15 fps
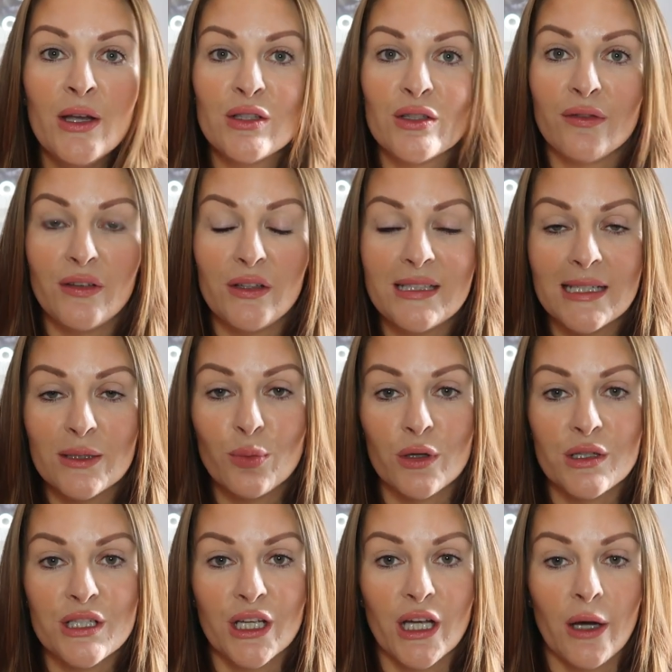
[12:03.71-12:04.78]
so if you did
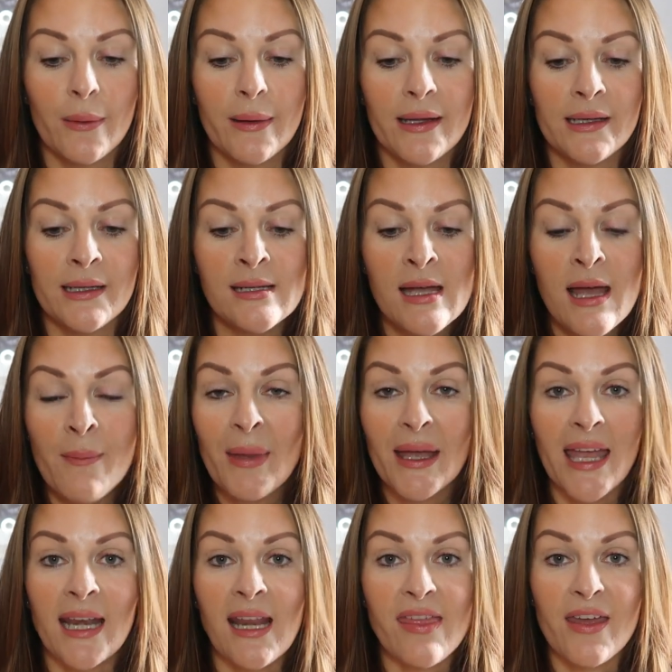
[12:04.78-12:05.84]
want to go and
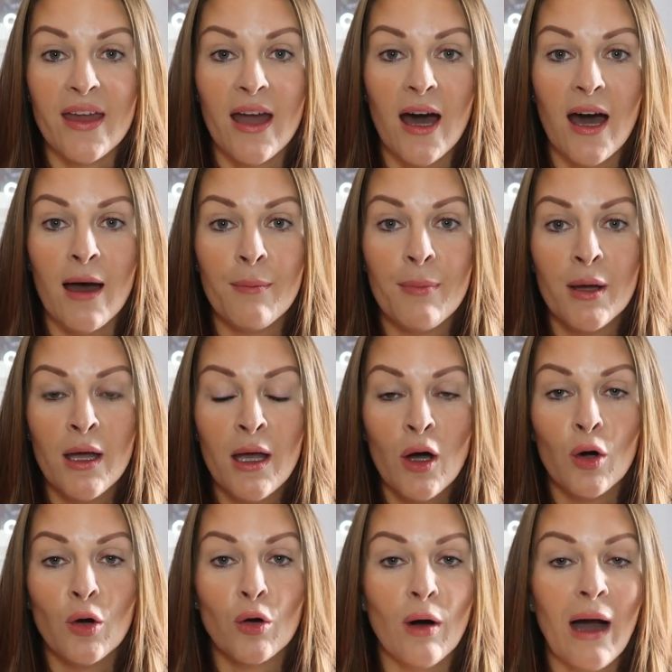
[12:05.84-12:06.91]
pick anything up
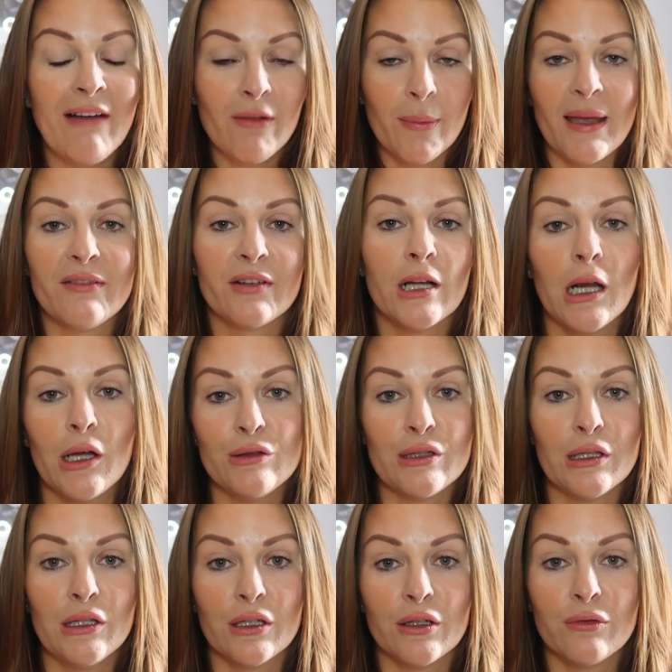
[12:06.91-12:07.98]
or have a bit of a
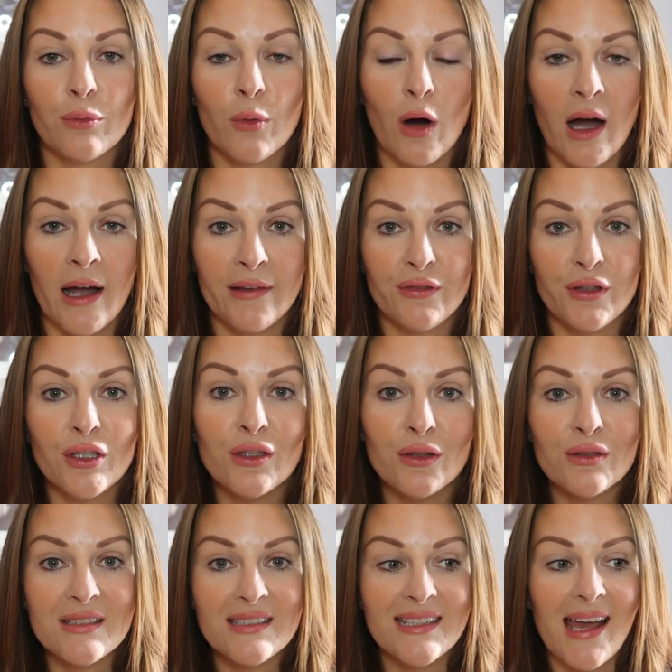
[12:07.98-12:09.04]
closer look of what I've
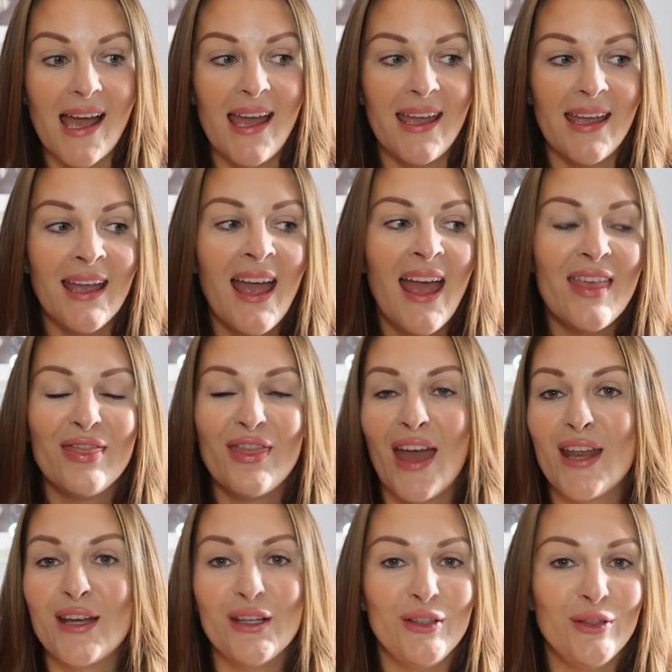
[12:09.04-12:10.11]
used today,
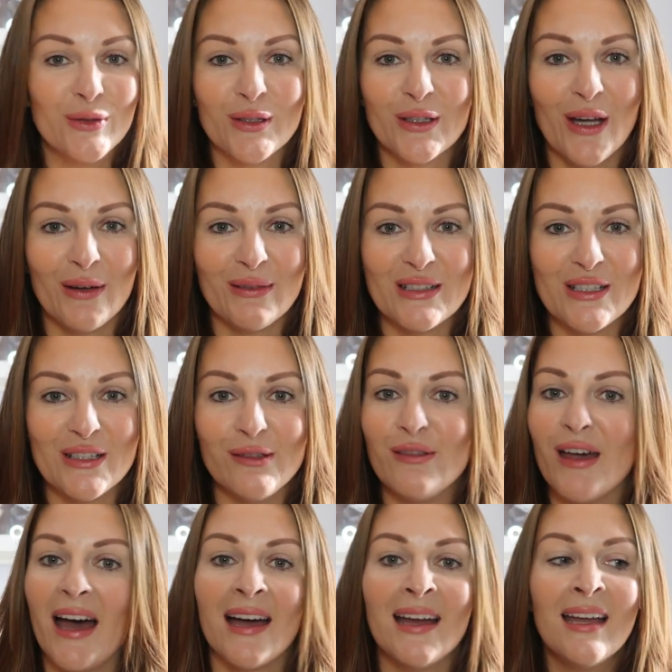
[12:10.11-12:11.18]
then you can go and do
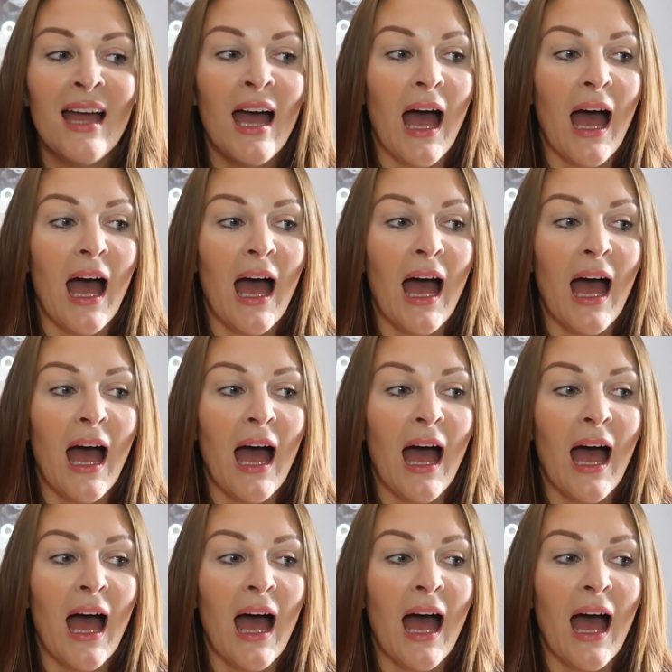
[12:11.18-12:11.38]
that.